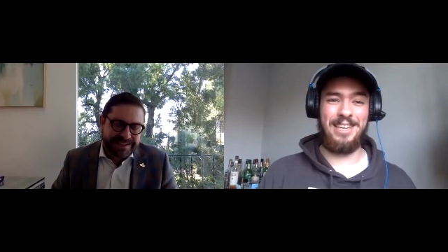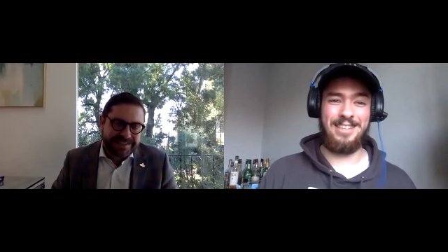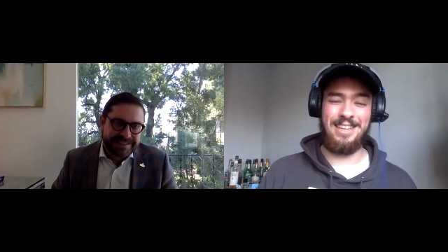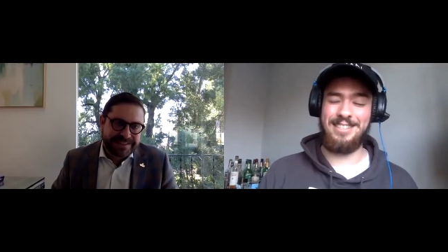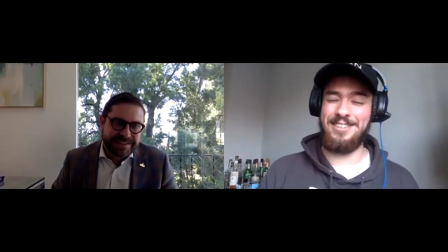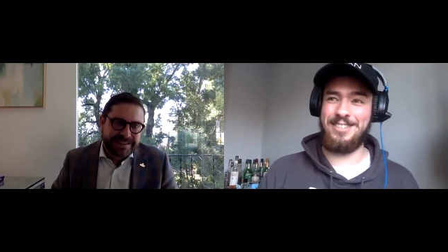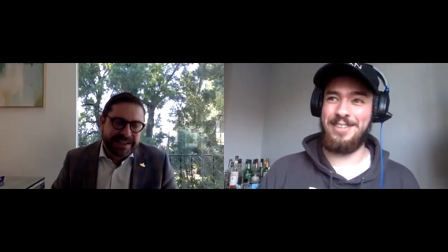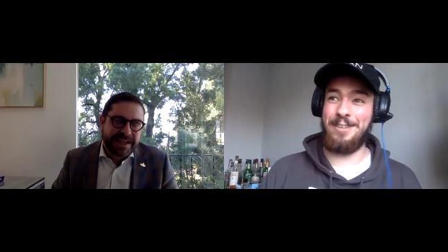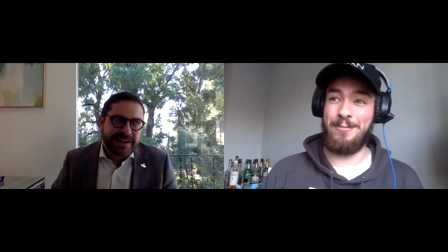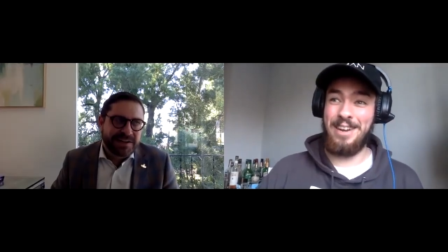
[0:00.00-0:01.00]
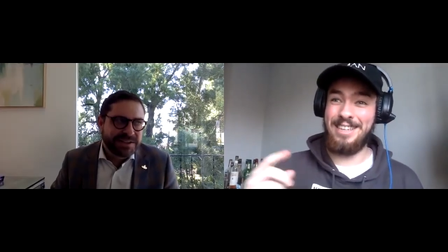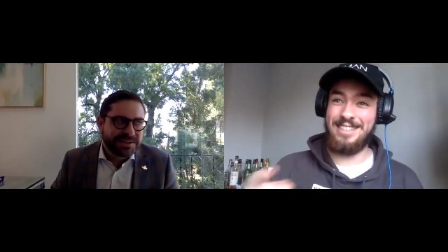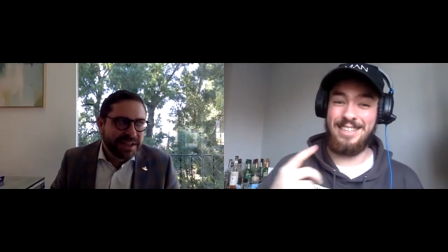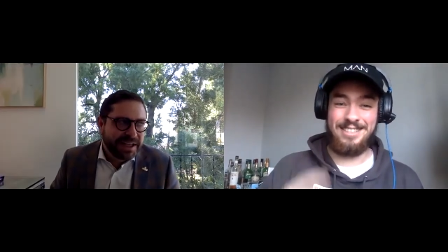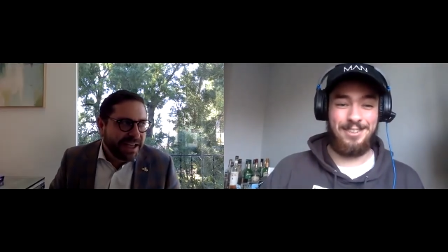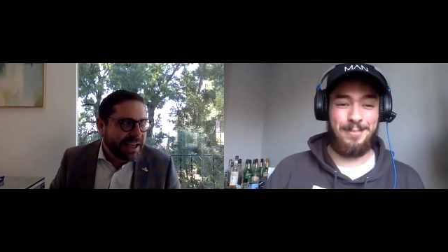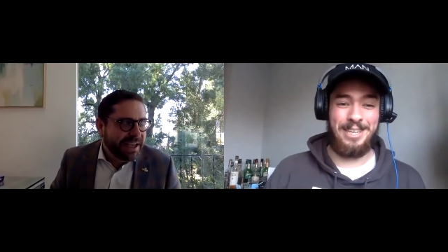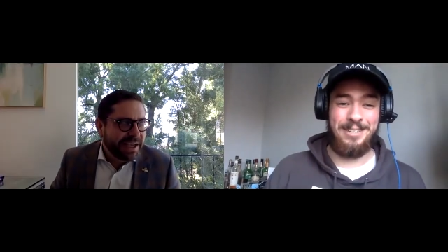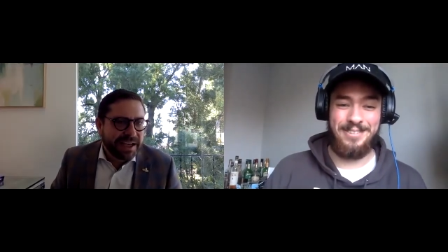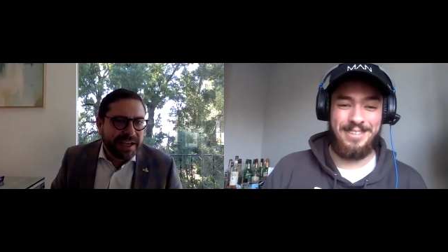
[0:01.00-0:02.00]
Speaker 1: That that's awesome. Yeah, and also, that's
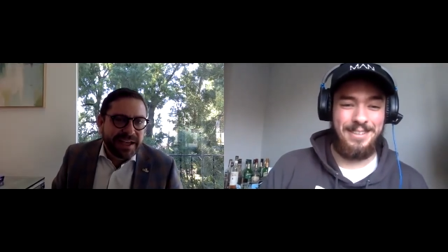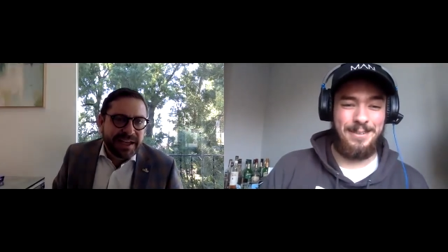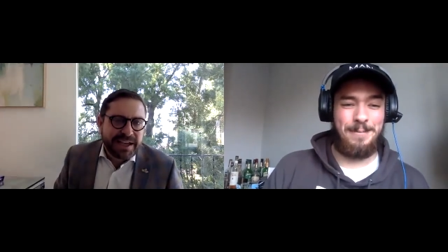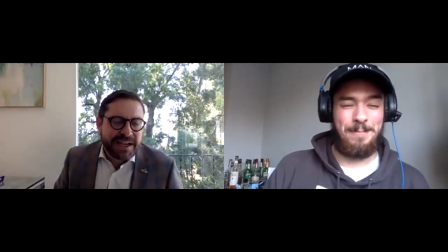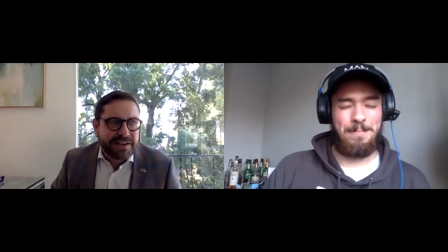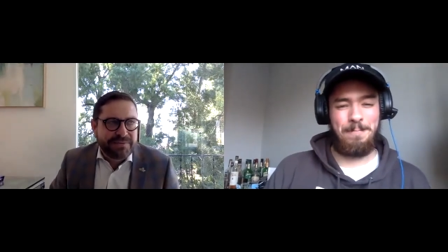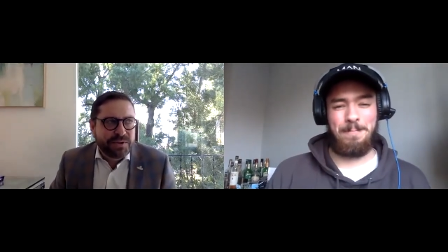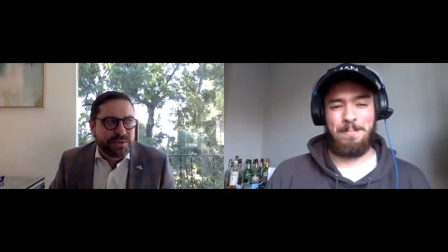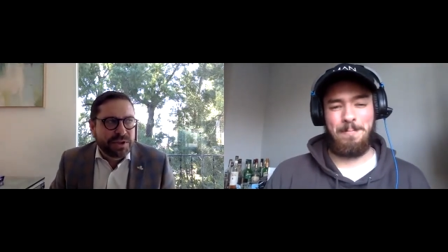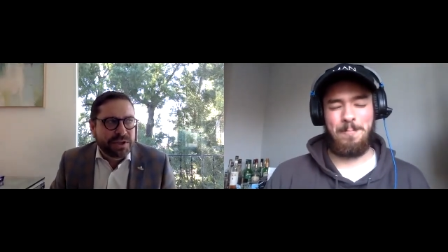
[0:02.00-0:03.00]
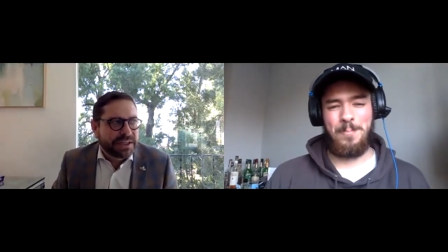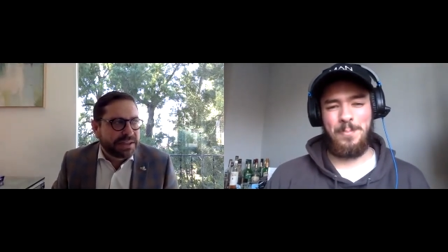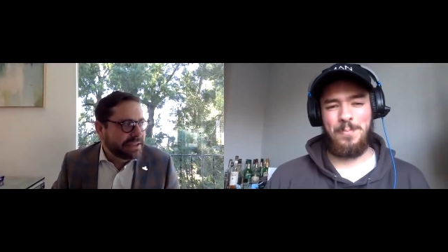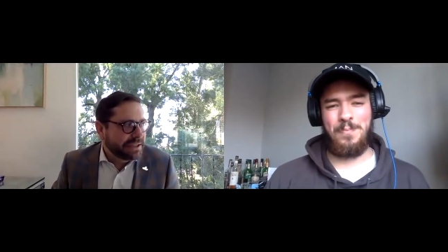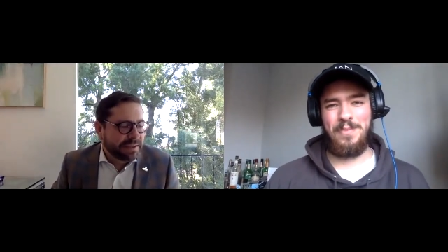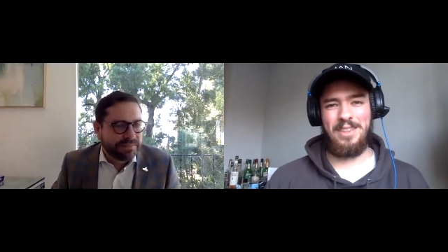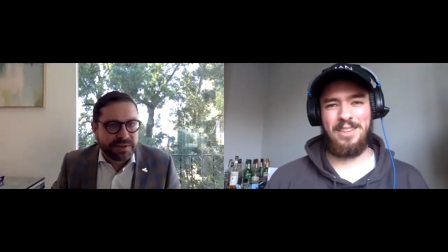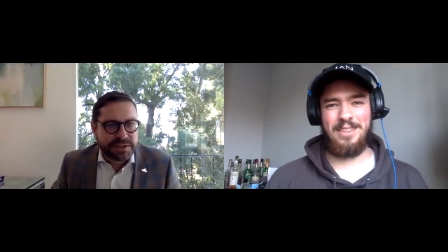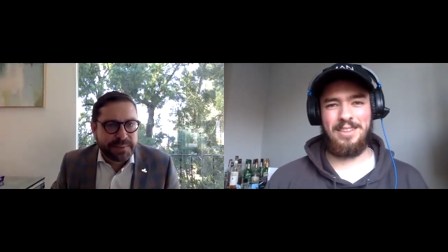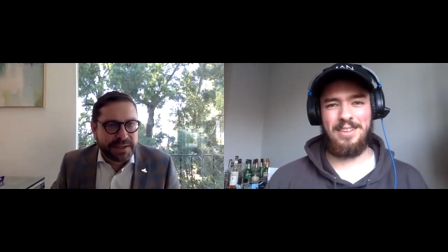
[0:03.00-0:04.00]
coming out. If
Speaker 2: you look at the
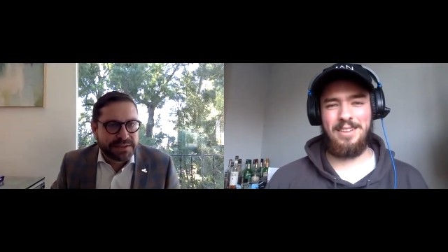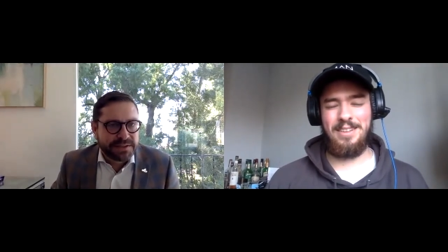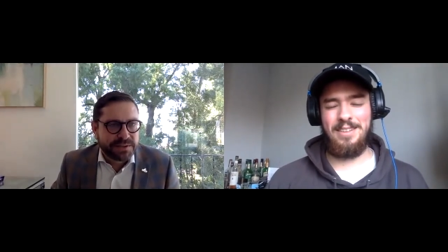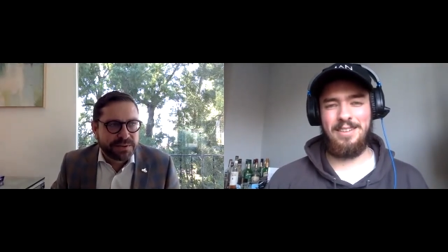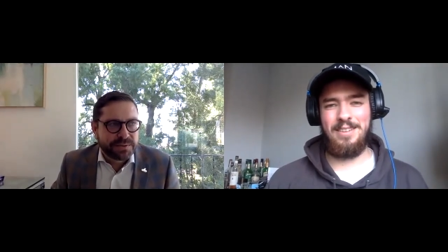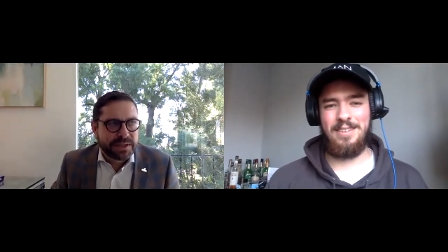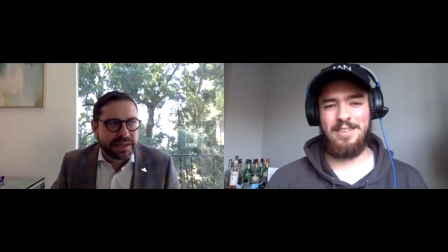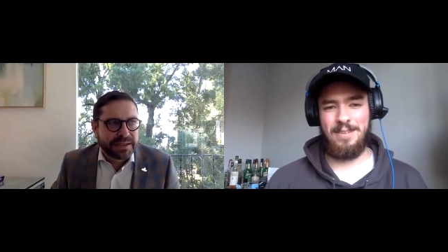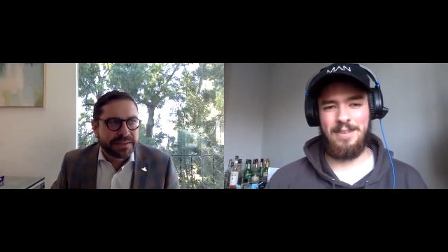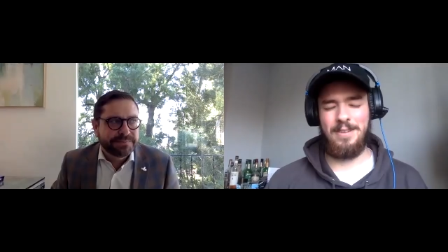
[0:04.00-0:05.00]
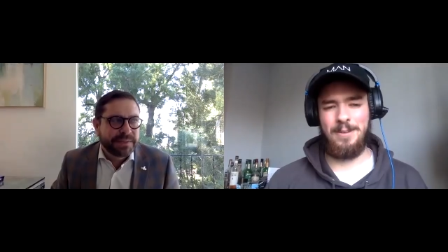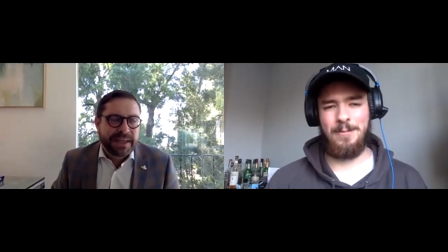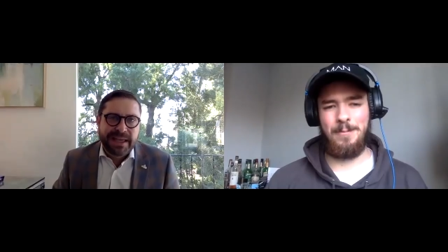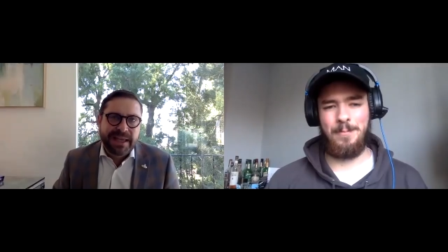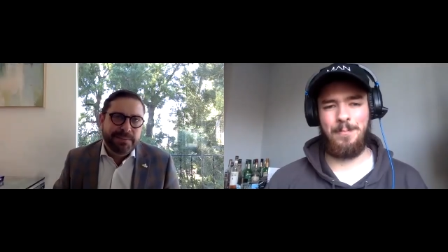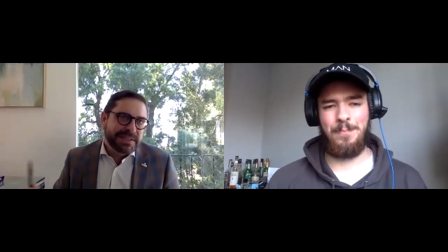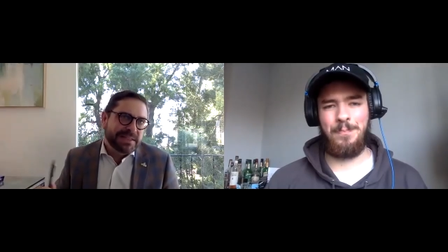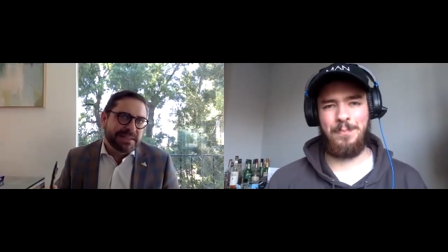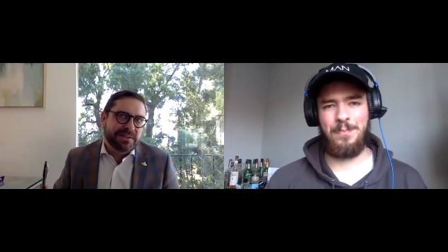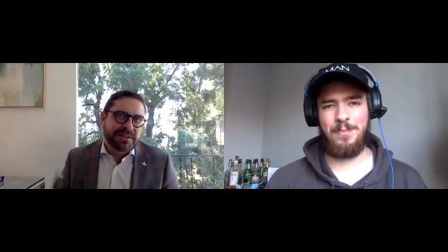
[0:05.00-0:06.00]
delivery space too, like
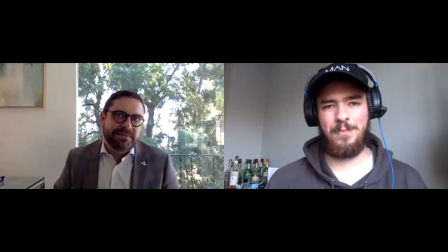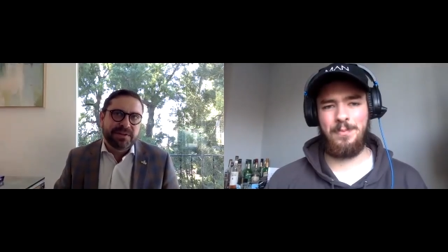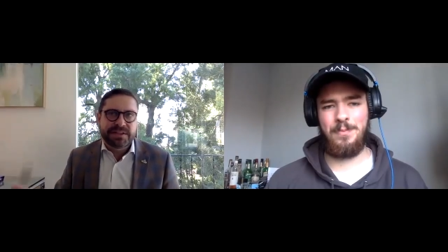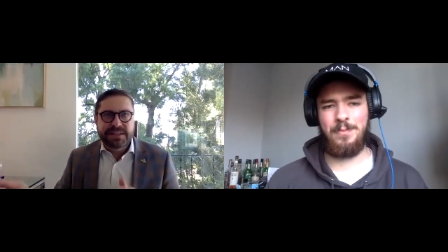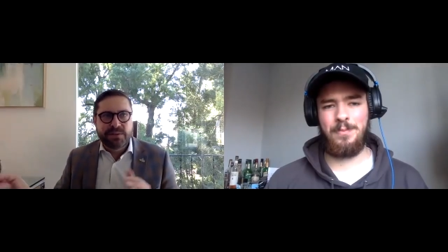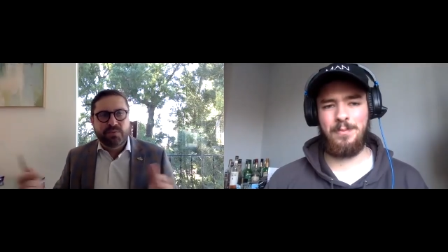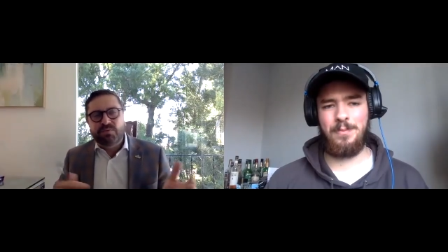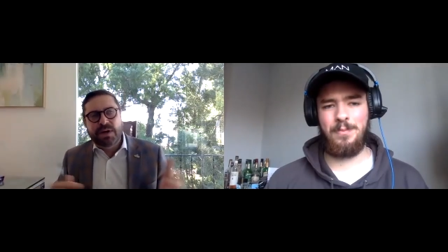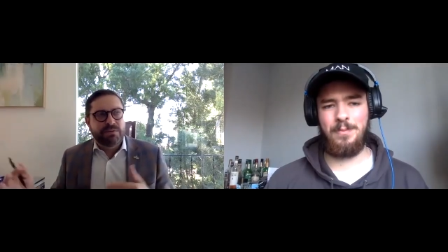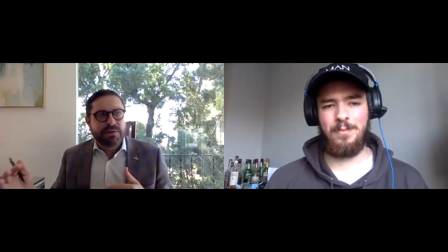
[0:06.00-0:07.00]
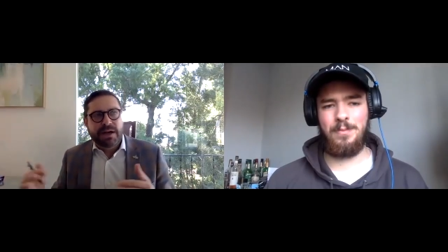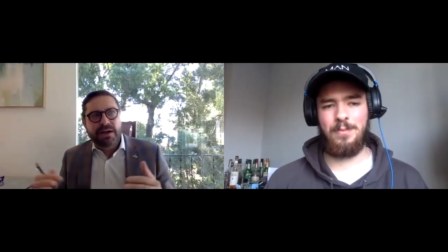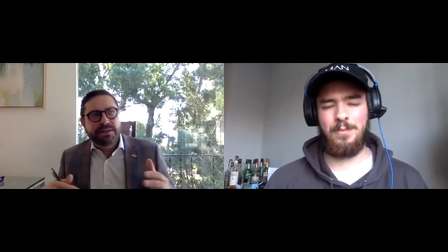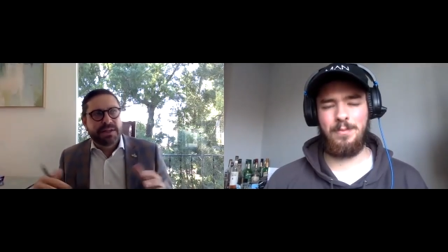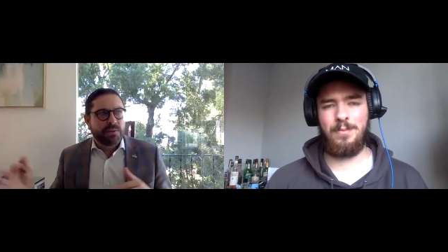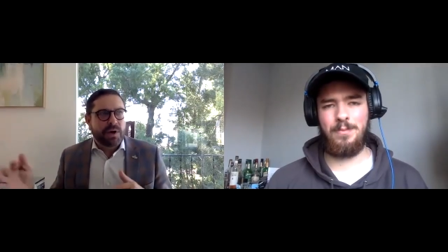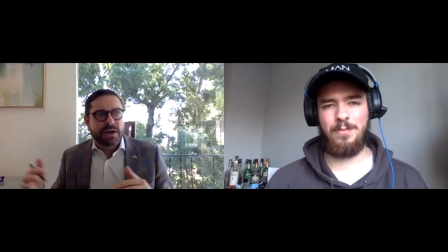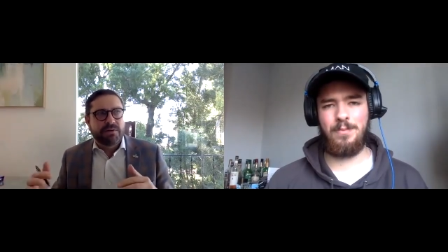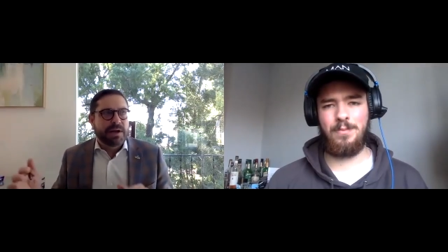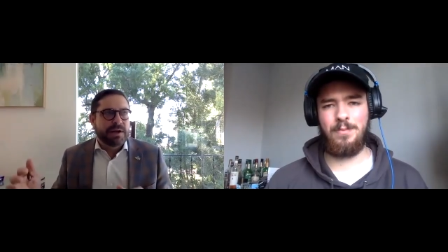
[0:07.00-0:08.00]
Amazon's a little different because they run around and they
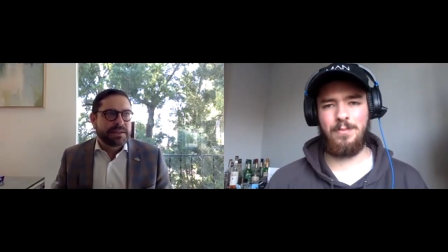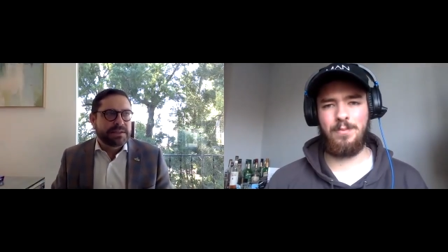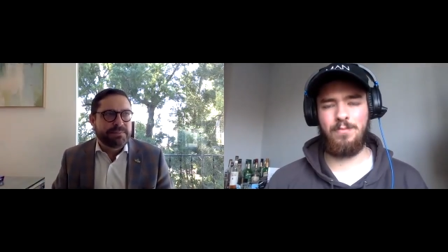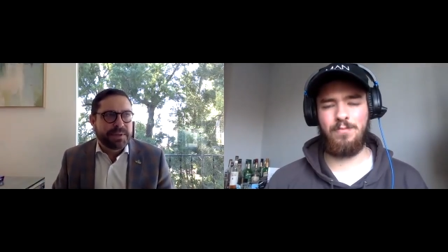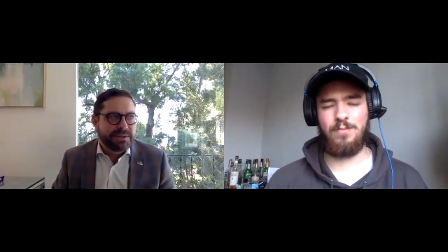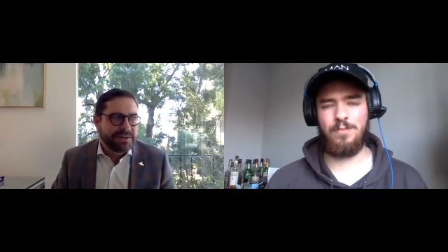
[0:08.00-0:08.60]
walk around and stuff. But you